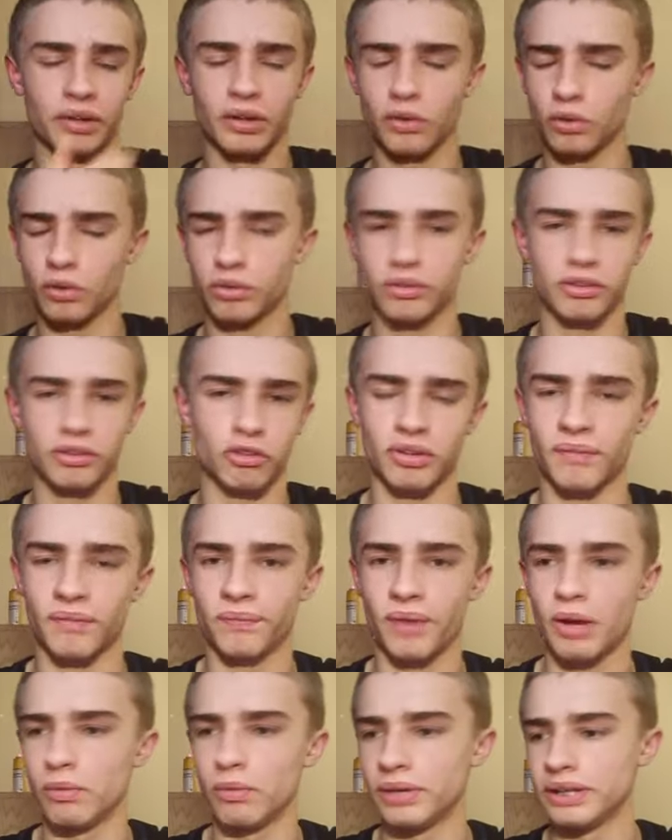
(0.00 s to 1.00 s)
It was just a
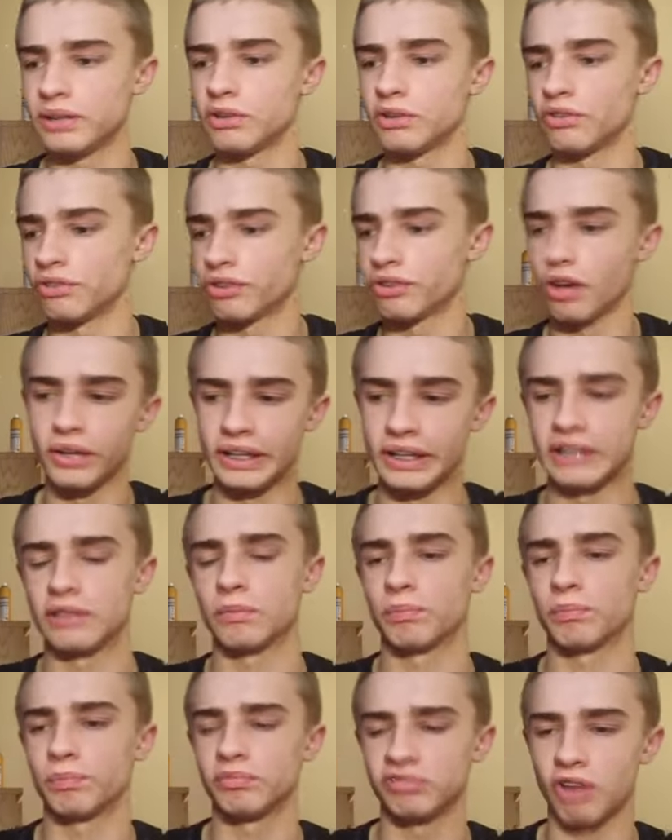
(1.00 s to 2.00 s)
very concerning
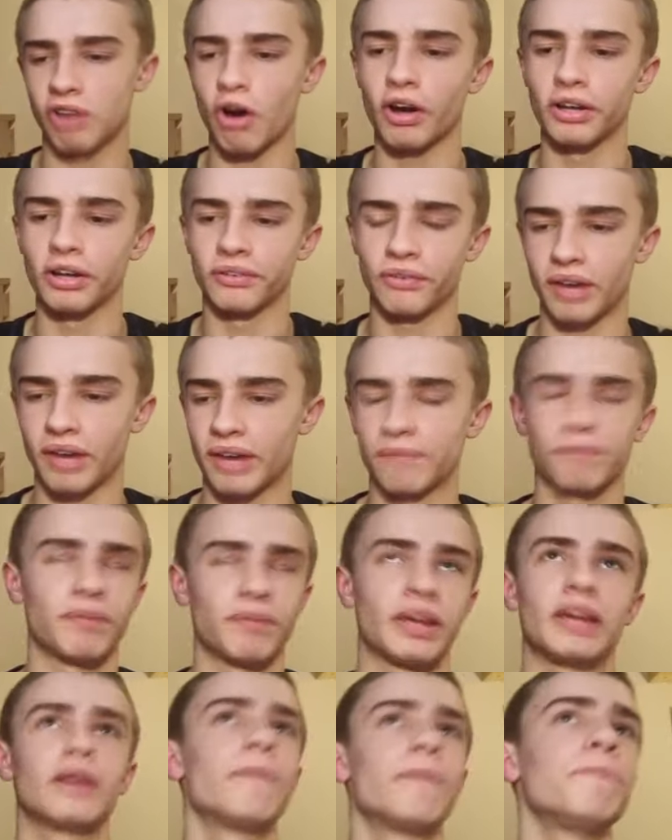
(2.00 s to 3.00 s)
ride for that
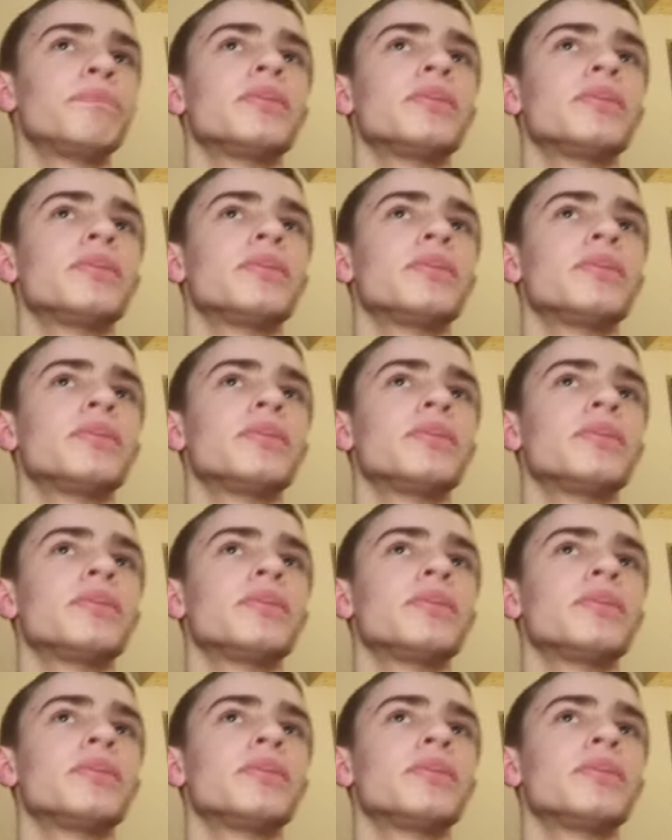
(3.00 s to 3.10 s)
thing.